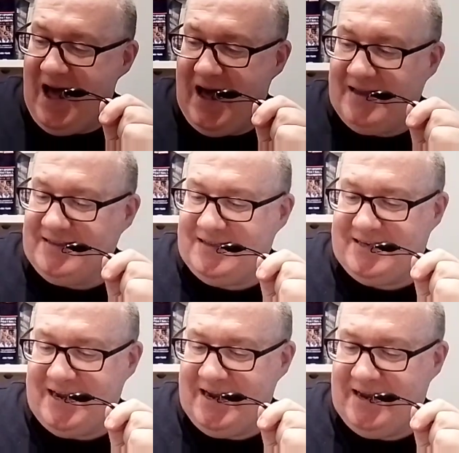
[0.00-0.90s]
and
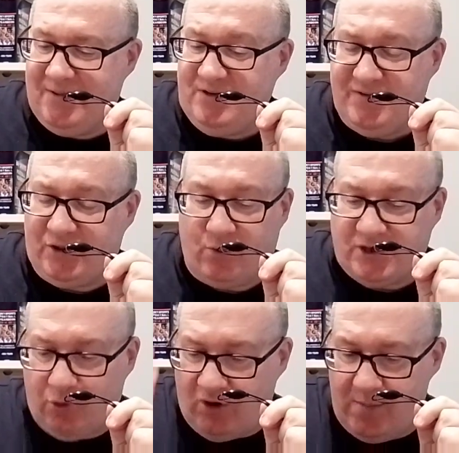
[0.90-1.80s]
there was even
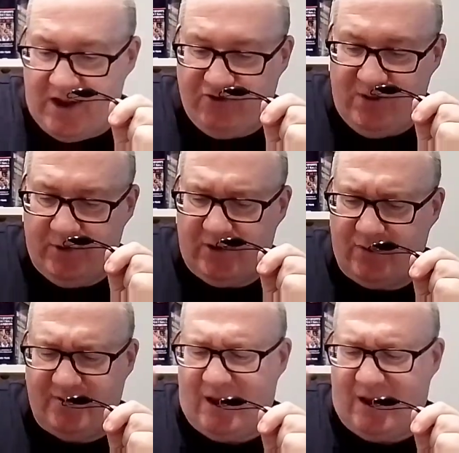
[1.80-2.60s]
a documentary about it.